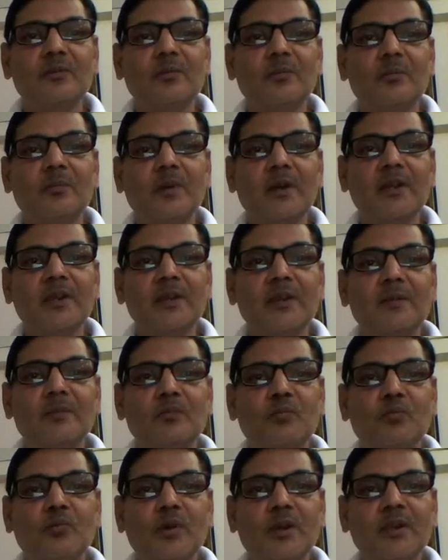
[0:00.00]
by
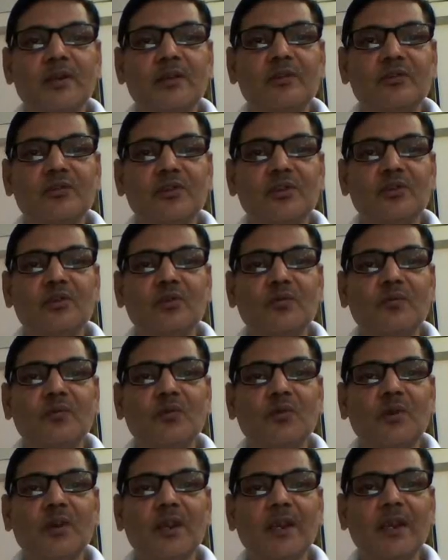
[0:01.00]

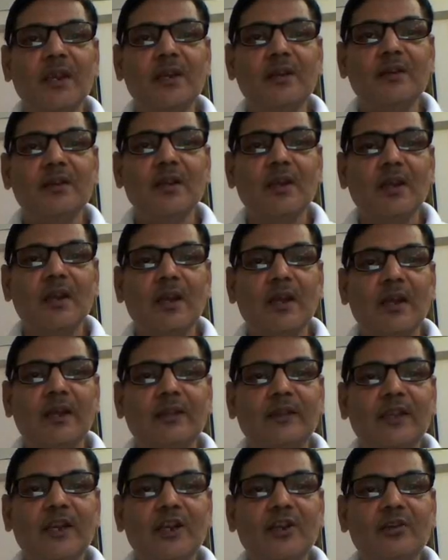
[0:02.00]
0.048,
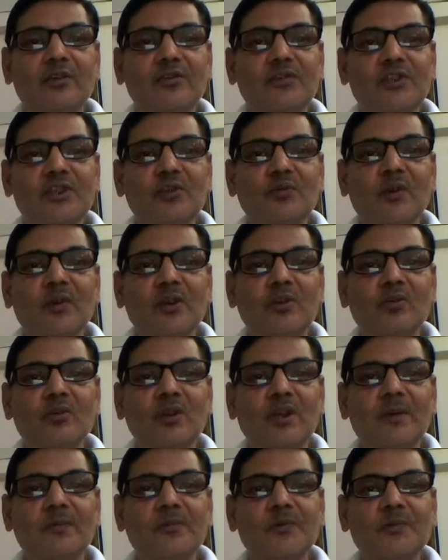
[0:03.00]
and that C value
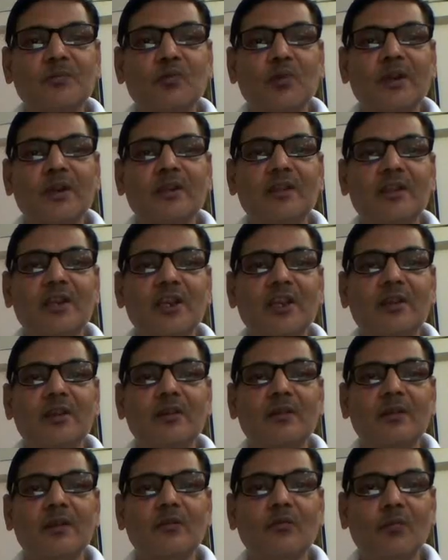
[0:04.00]
comes
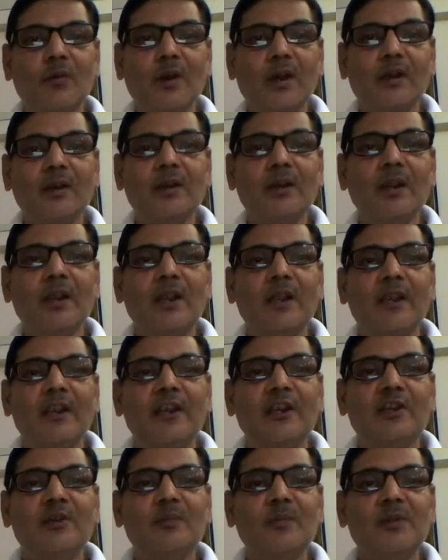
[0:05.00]
0.31.
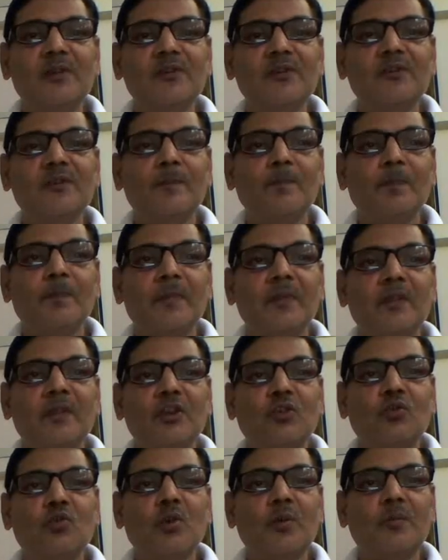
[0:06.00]
It means
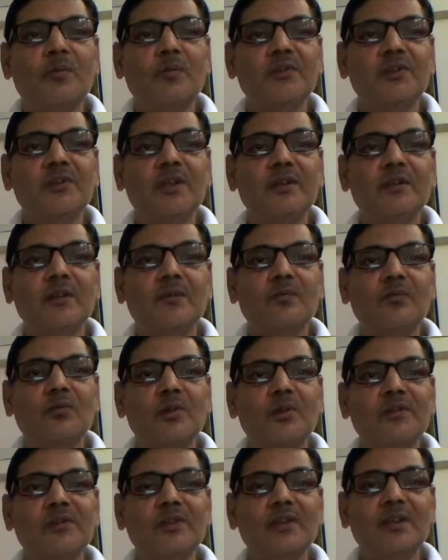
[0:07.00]
the coefficient of
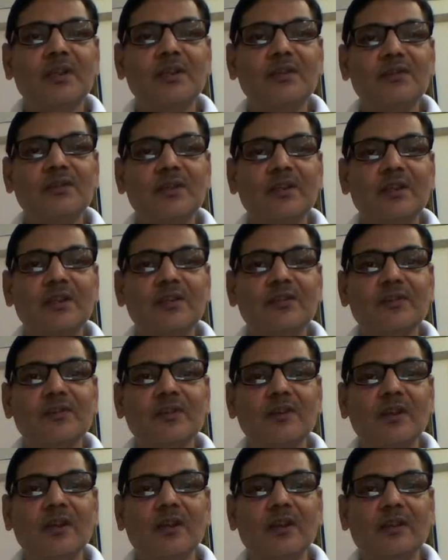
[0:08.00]
coincidence is
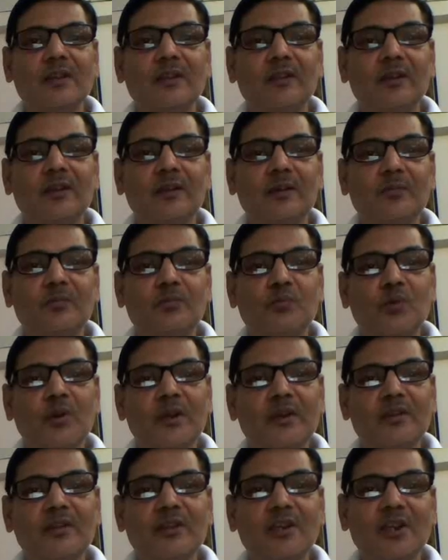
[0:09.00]

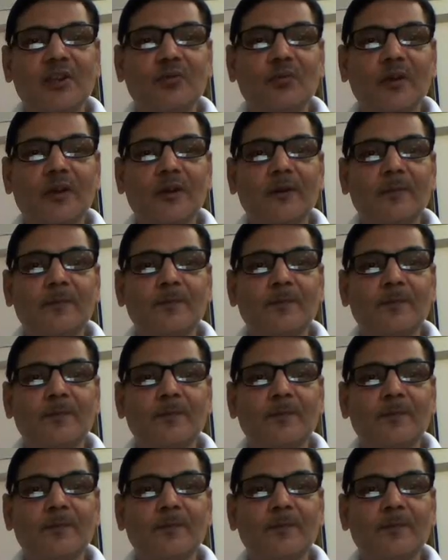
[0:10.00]
0.31.